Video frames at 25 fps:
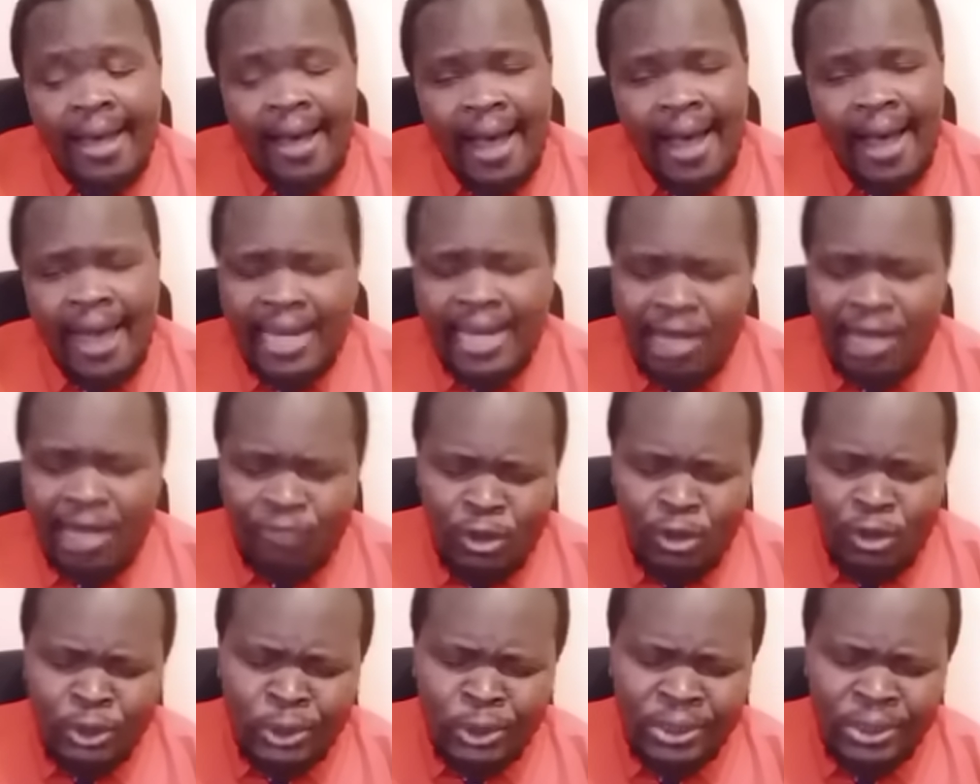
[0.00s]
And
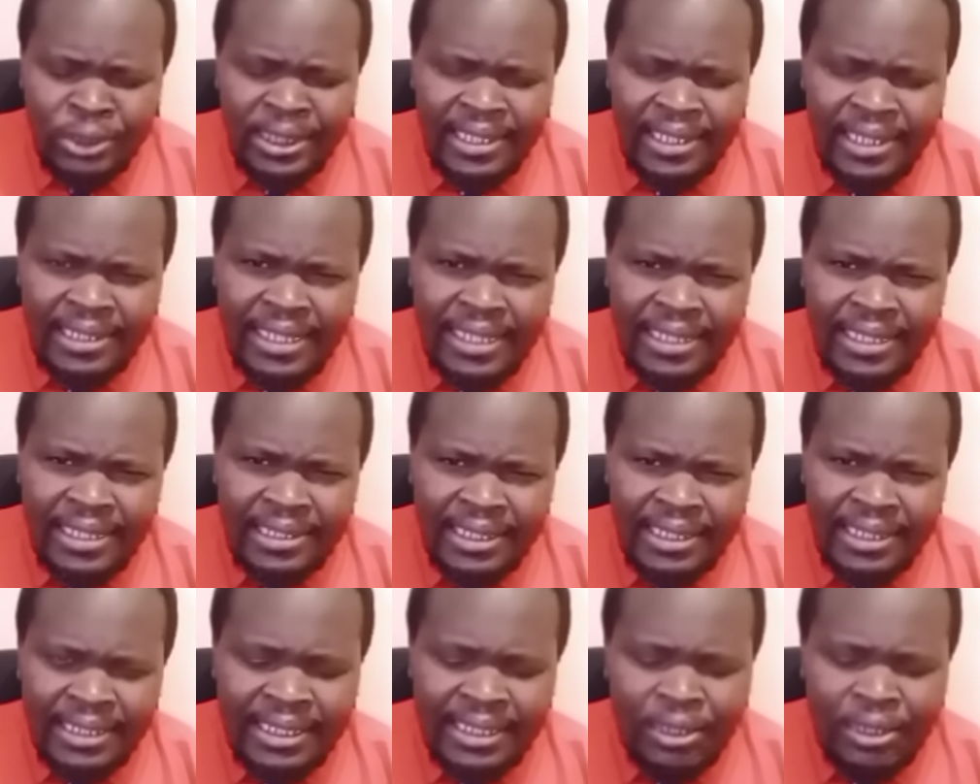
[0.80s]
I've also seen
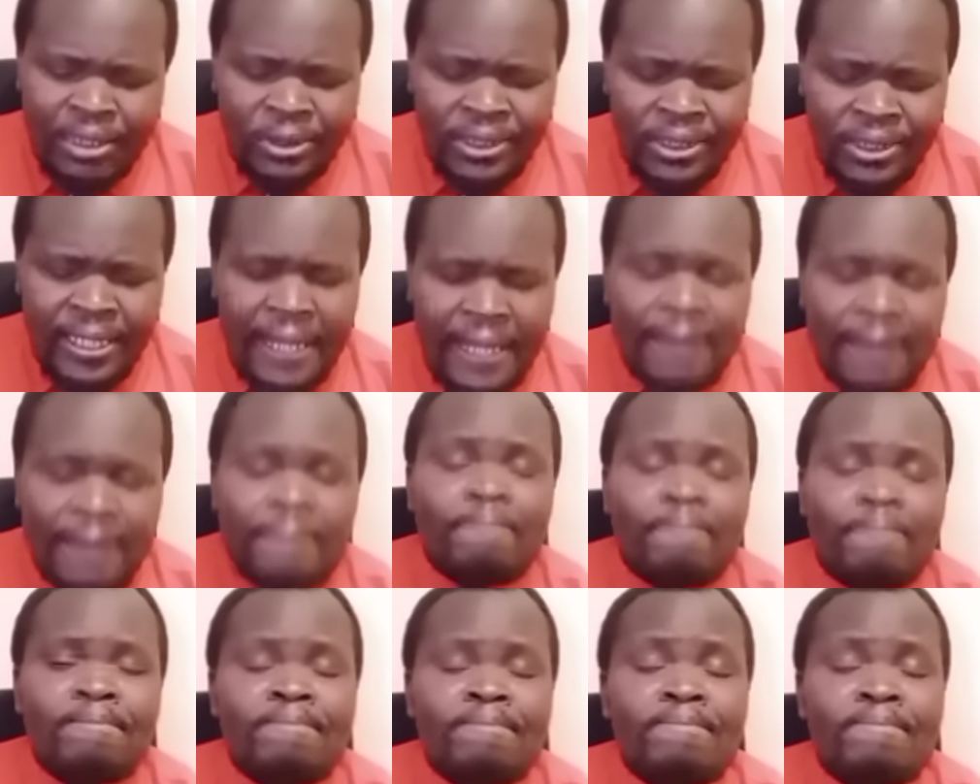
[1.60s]
James is now
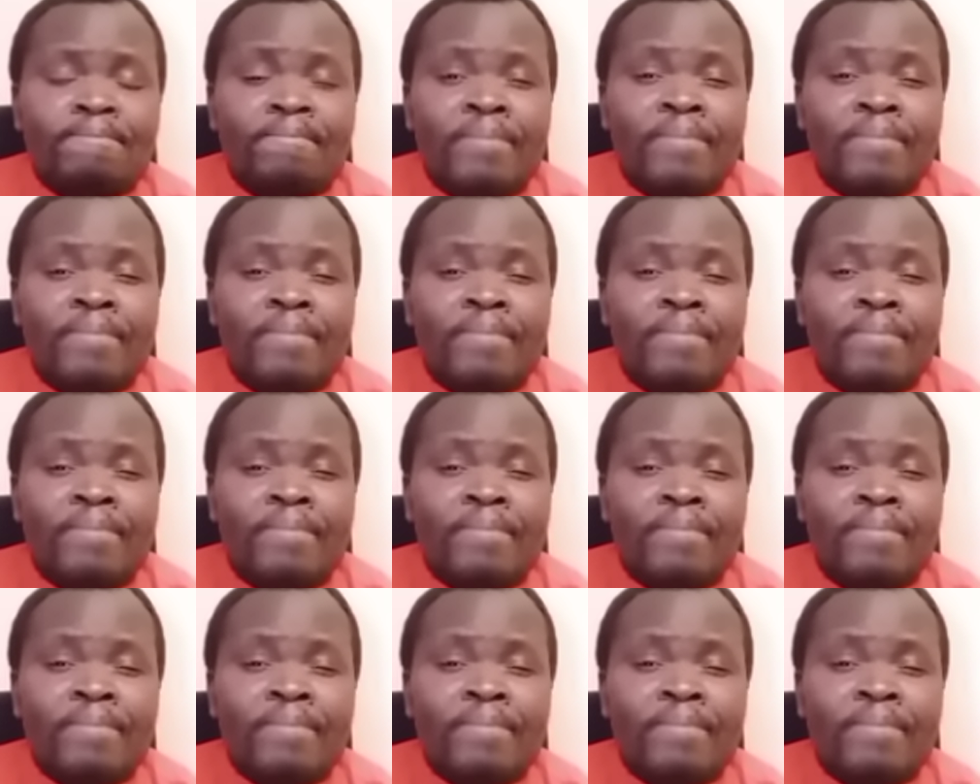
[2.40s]
saying